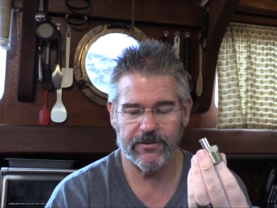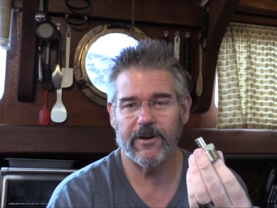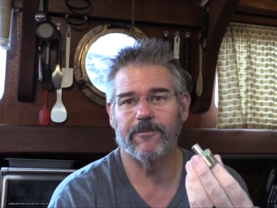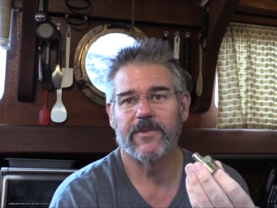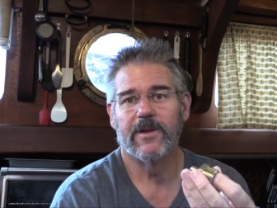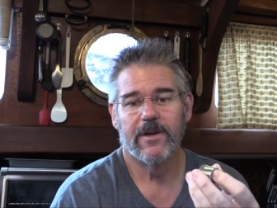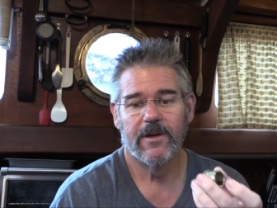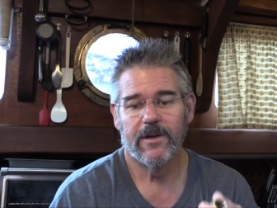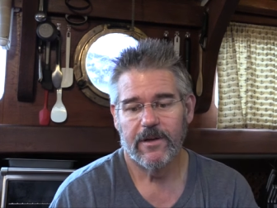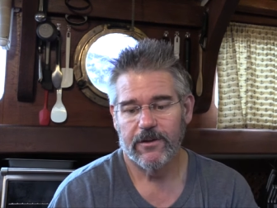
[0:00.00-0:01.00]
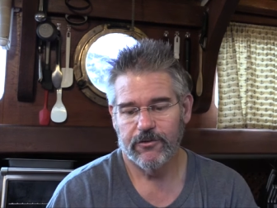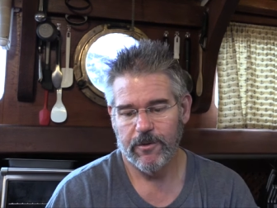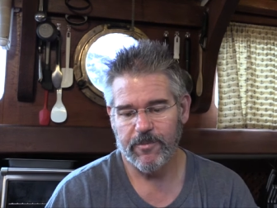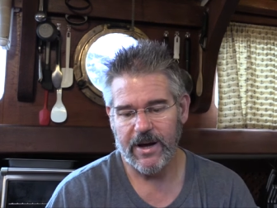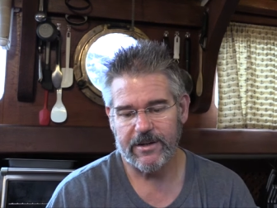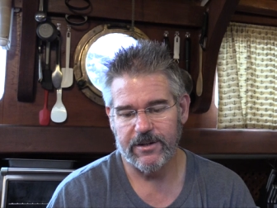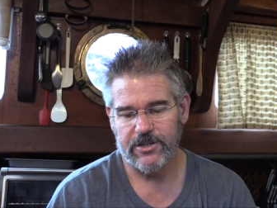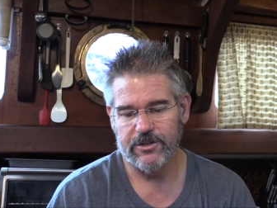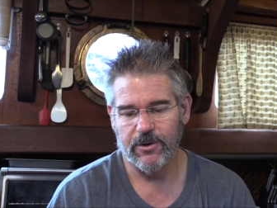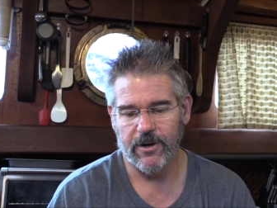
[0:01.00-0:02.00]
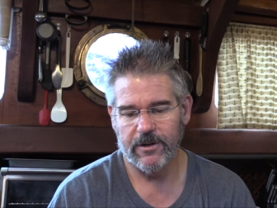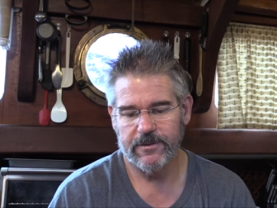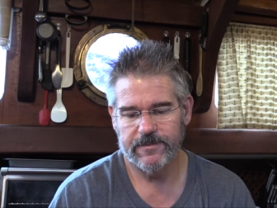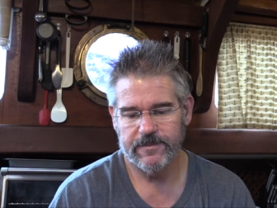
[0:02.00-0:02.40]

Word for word: So, trip back to the store.